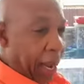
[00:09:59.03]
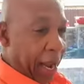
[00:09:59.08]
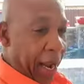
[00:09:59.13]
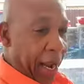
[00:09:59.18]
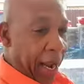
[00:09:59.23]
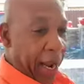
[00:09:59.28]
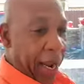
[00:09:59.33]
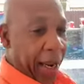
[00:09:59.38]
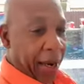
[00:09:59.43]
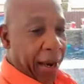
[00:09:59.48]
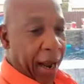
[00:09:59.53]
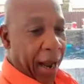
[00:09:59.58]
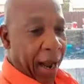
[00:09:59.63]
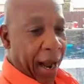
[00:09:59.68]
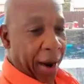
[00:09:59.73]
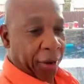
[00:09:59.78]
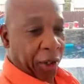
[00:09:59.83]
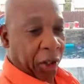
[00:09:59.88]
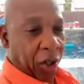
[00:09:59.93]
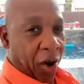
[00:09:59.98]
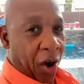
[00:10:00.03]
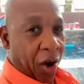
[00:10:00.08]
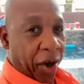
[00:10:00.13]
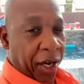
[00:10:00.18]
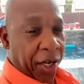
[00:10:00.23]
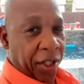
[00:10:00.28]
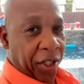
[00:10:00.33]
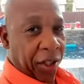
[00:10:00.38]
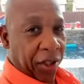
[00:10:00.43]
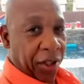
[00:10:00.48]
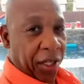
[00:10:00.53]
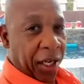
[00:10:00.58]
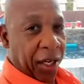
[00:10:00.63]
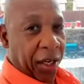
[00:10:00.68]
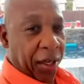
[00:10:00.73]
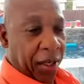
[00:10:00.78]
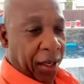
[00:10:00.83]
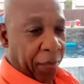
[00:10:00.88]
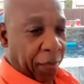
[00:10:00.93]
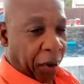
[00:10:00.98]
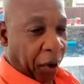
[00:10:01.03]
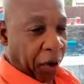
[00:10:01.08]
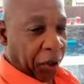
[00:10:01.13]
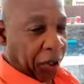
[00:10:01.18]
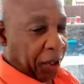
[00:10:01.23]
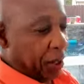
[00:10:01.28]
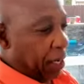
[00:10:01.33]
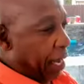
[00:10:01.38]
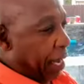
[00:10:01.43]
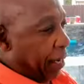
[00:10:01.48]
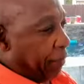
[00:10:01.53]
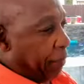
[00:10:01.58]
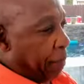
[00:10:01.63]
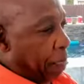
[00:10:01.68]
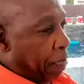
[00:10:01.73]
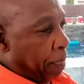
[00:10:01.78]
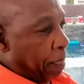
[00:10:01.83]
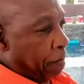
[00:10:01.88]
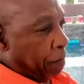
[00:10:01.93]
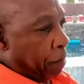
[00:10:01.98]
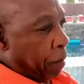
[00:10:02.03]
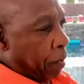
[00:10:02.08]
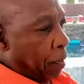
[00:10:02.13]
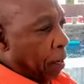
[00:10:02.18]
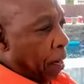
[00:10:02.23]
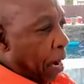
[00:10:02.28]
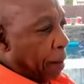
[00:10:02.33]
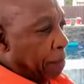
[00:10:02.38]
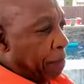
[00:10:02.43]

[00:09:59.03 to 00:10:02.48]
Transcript: and I was talking to the person that I